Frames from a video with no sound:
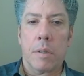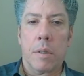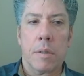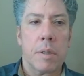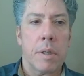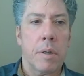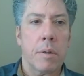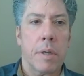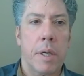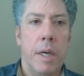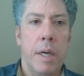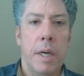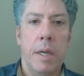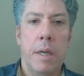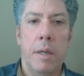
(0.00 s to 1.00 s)
so I'll say
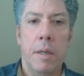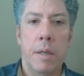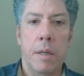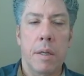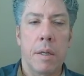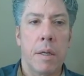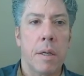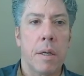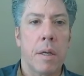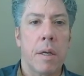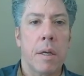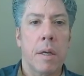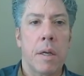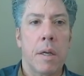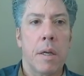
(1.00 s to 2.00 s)
OK.
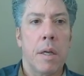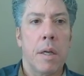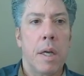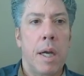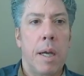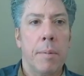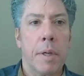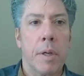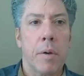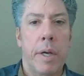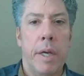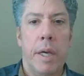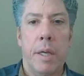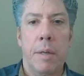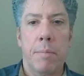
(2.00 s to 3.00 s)
I'm going to go
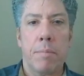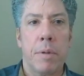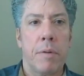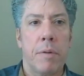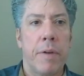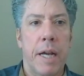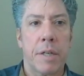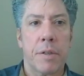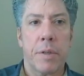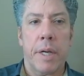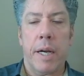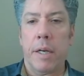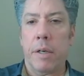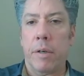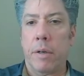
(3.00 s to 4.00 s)
ahead and put
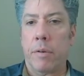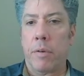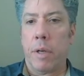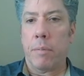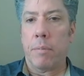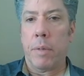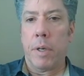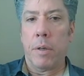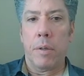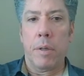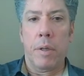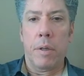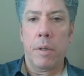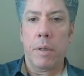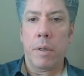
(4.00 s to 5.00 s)
factory I.O. in run
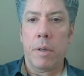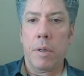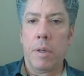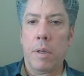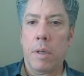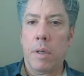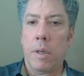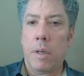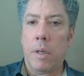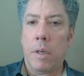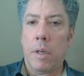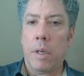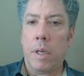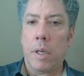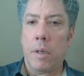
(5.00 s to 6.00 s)
mode.
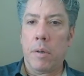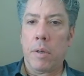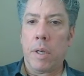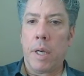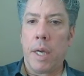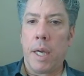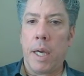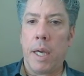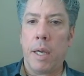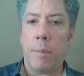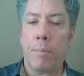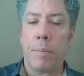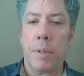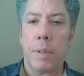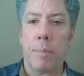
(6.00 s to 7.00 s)
Hit OK,
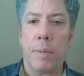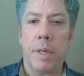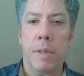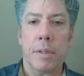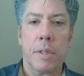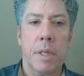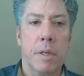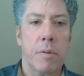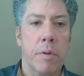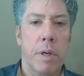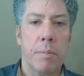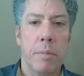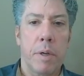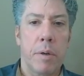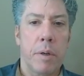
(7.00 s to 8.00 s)
put the PLC in
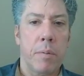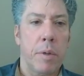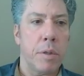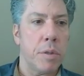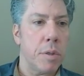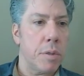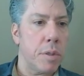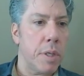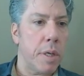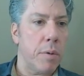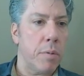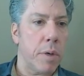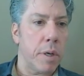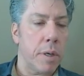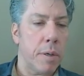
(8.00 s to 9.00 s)
run mode, and we should see
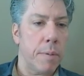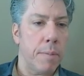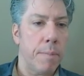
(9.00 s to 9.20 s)
it work.